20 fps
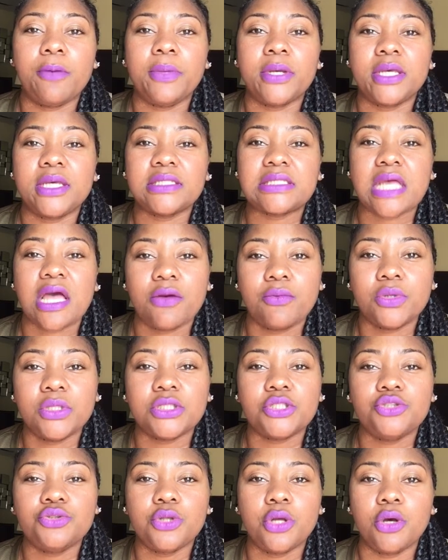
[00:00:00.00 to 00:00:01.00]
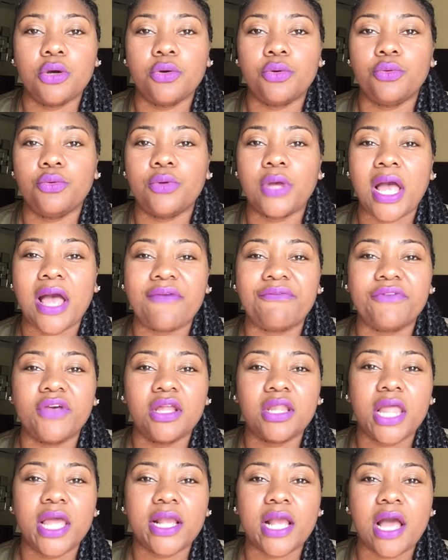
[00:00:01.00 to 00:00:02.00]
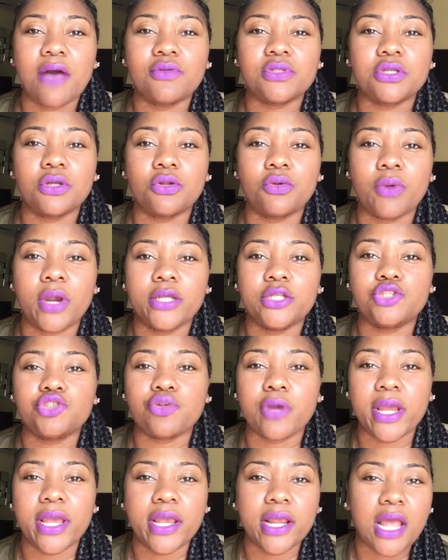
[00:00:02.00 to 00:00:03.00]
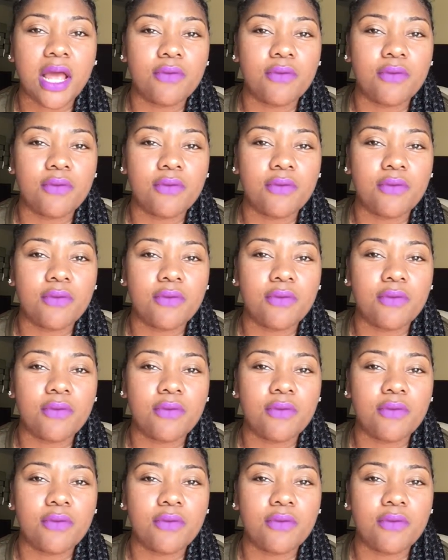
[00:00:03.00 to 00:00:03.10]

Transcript: because I was, I felt like I was on the right track.